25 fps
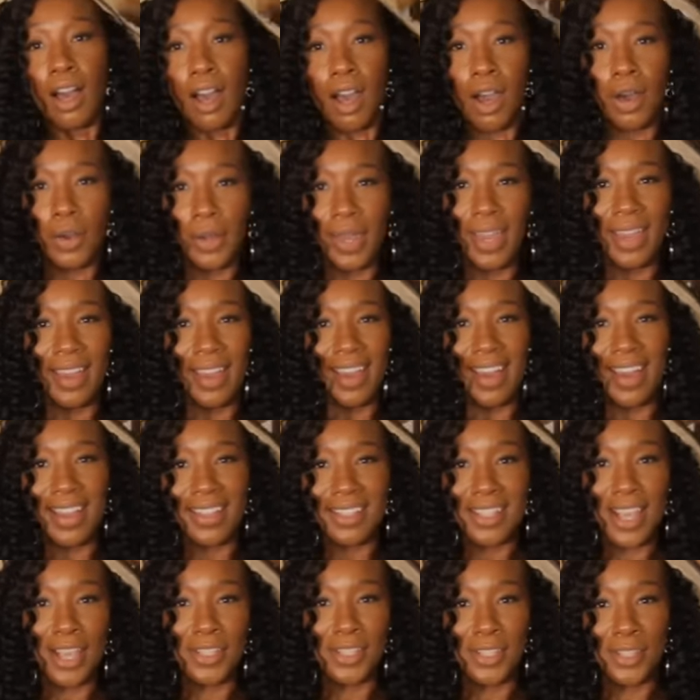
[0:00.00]
Okay,
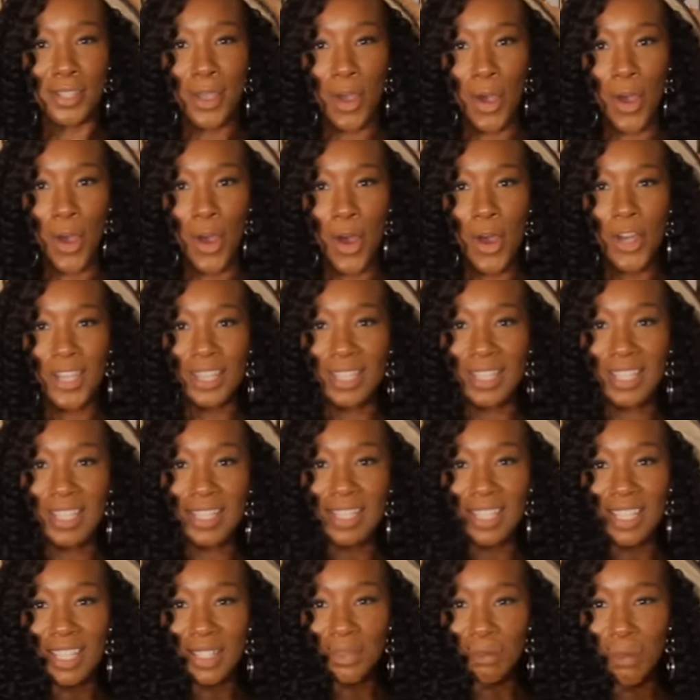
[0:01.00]
guys, so
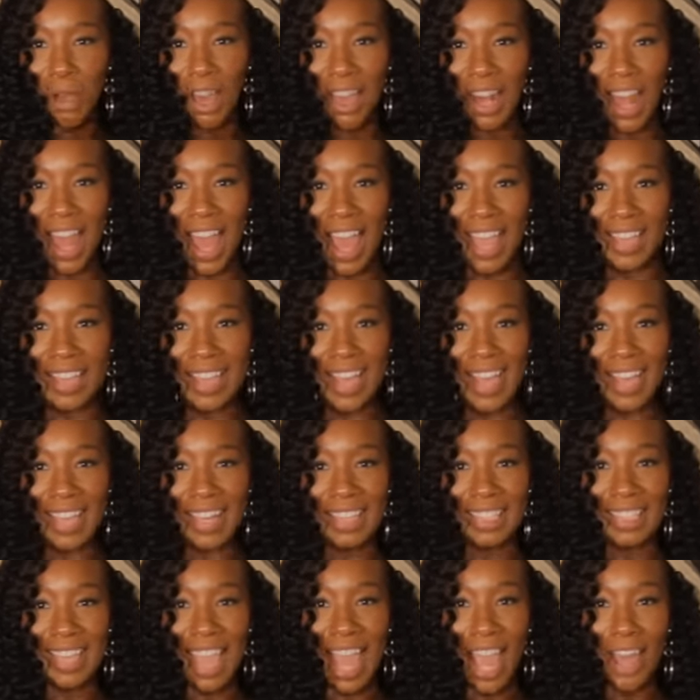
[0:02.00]
this is what I
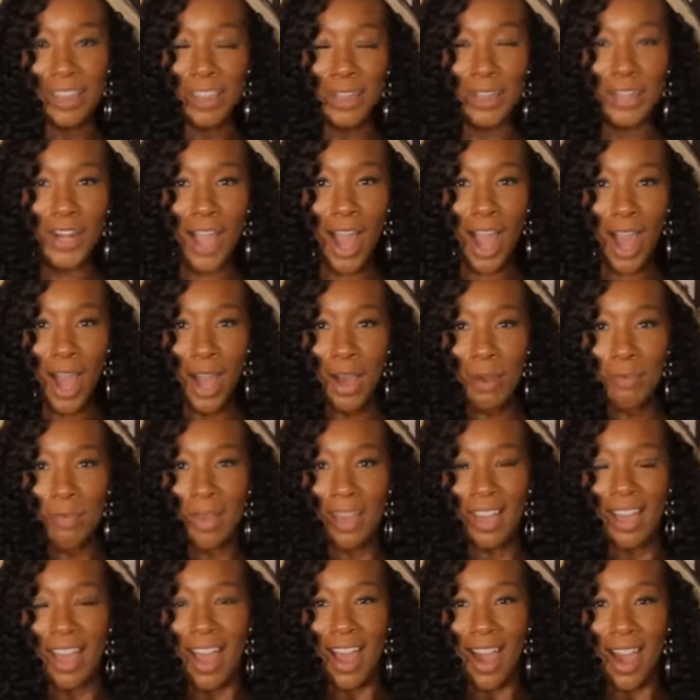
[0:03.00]
kind of gathered
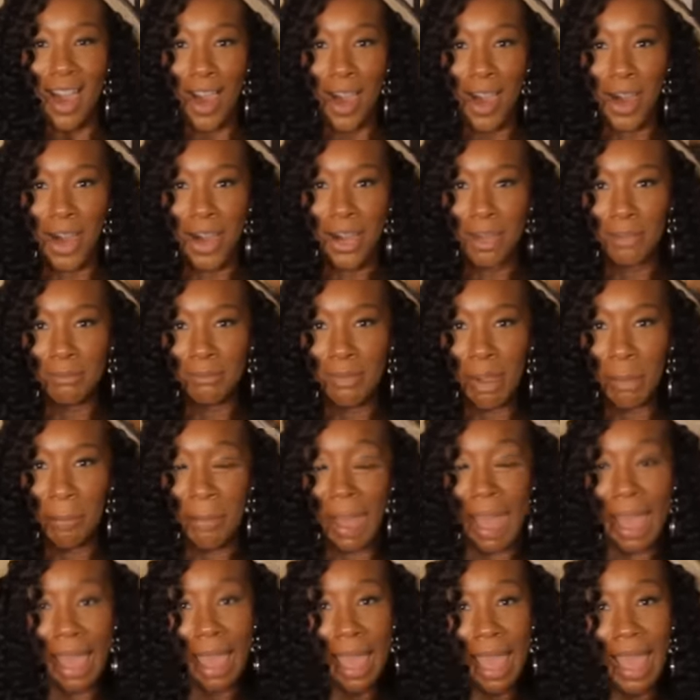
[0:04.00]
up.
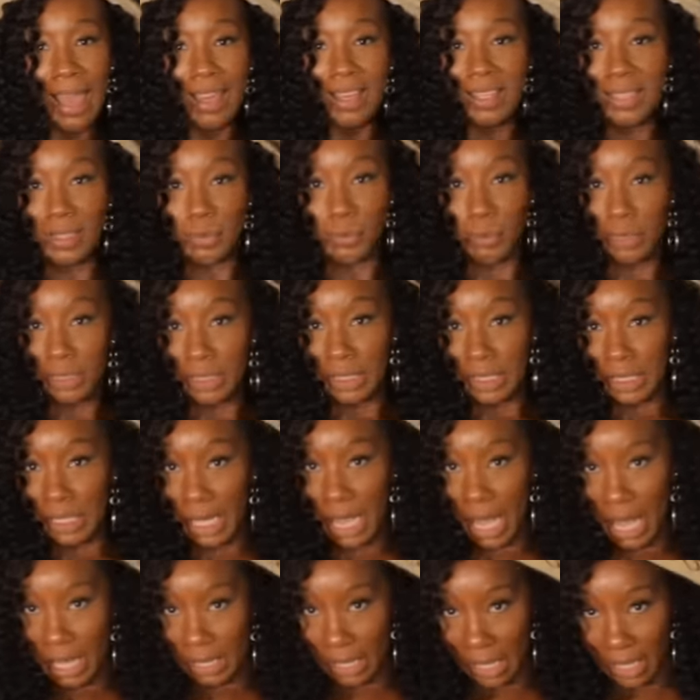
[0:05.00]
My hat is really
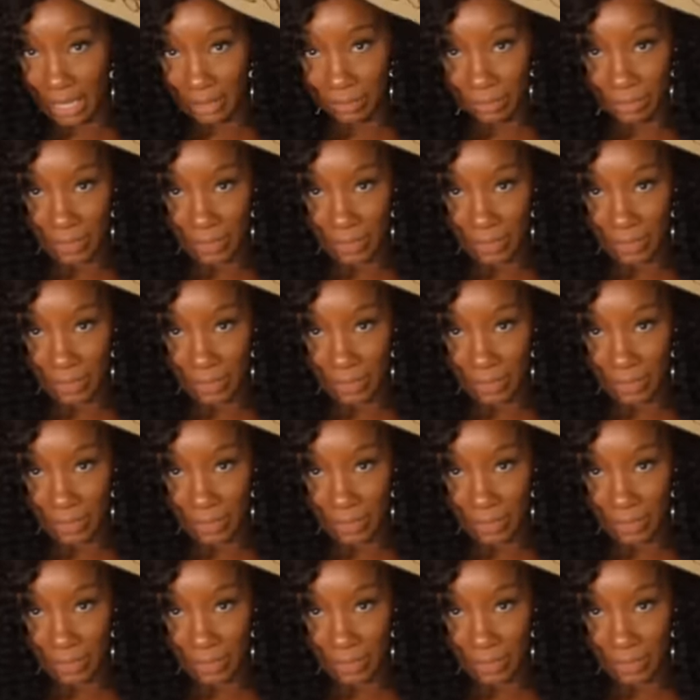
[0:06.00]
not like